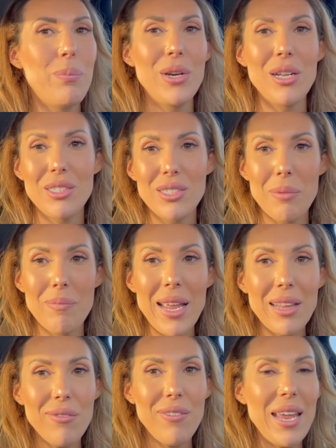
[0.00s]
on some
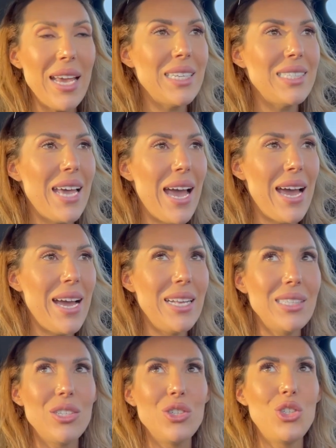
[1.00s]
Netflix
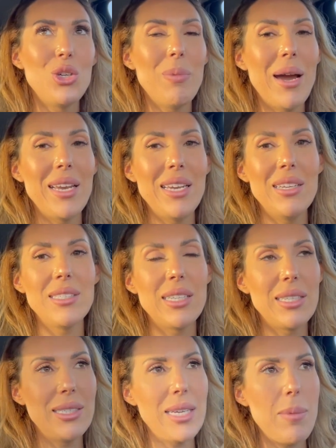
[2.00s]
and do my nails
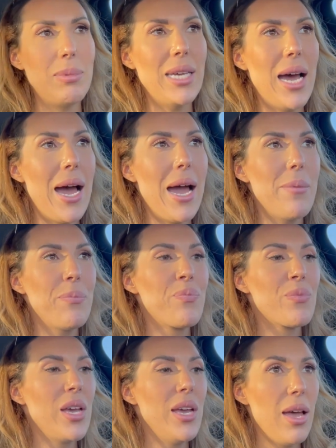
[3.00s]
at the same
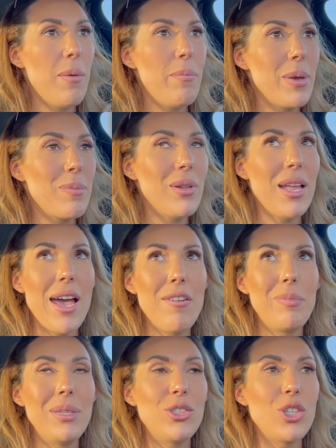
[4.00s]
time. People
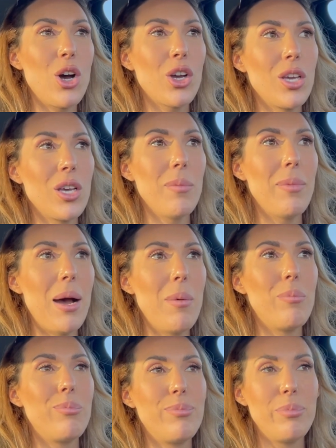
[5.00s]
have been talking about
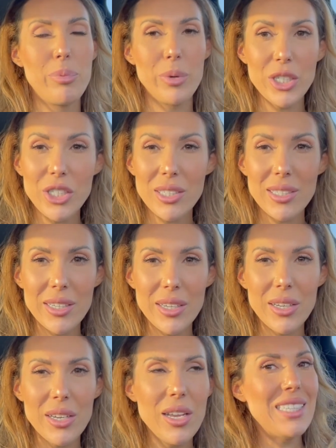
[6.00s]

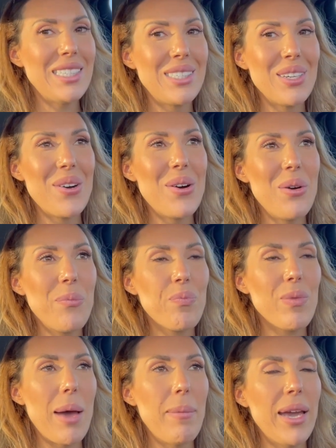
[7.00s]
Bridgerton so
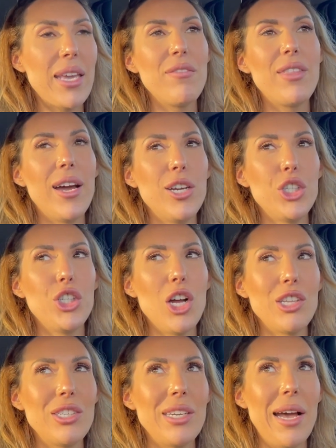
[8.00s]
I might give that a
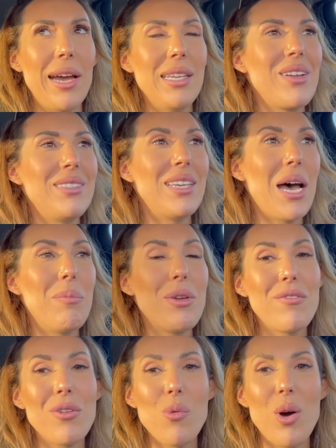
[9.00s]
shot tonight. Tell
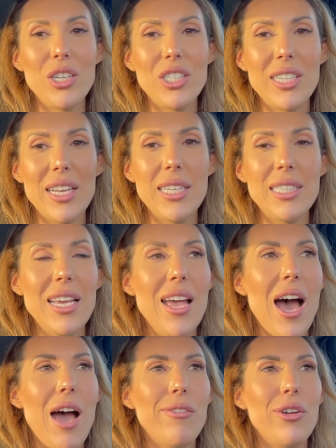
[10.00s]
me if you watched it.
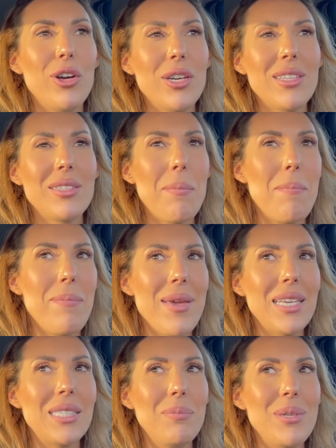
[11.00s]
I've heard it's a
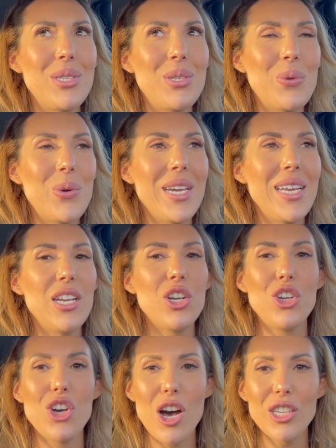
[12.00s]
mix
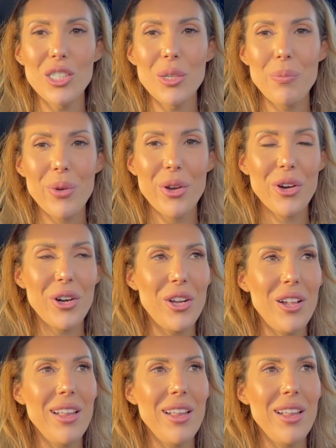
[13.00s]
between Gossip Girl